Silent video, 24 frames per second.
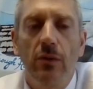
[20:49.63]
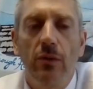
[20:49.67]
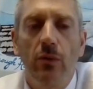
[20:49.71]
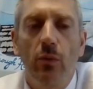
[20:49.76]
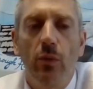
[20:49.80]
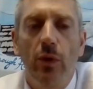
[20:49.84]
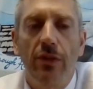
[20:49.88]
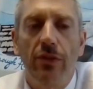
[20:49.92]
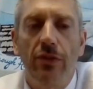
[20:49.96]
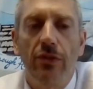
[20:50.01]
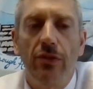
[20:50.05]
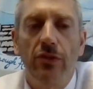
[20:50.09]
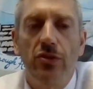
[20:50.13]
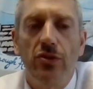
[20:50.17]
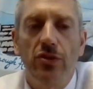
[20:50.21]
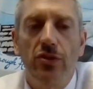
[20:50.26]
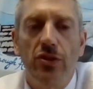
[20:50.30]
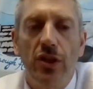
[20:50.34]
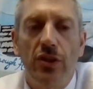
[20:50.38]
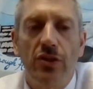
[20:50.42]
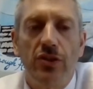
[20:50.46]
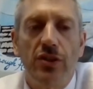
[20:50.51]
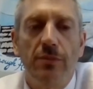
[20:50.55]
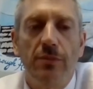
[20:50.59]
with
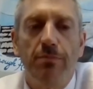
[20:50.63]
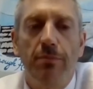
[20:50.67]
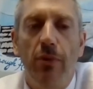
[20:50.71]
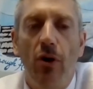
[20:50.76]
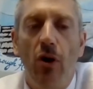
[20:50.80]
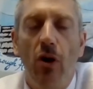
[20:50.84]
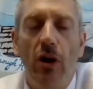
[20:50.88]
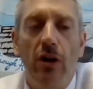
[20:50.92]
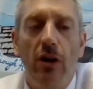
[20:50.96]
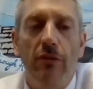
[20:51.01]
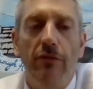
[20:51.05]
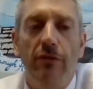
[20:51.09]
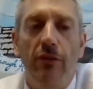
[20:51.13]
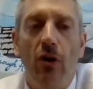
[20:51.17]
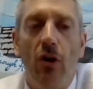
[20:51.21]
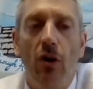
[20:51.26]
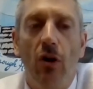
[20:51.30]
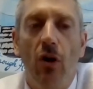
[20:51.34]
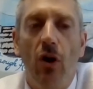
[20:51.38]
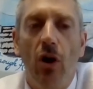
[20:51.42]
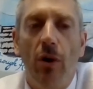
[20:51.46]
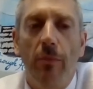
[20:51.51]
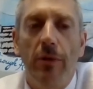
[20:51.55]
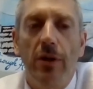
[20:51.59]
just part of
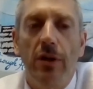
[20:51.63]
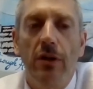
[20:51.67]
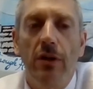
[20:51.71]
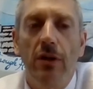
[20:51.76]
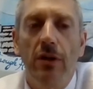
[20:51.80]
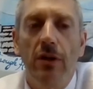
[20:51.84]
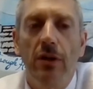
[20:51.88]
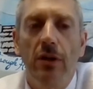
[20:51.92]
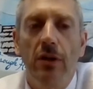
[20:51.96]
our army.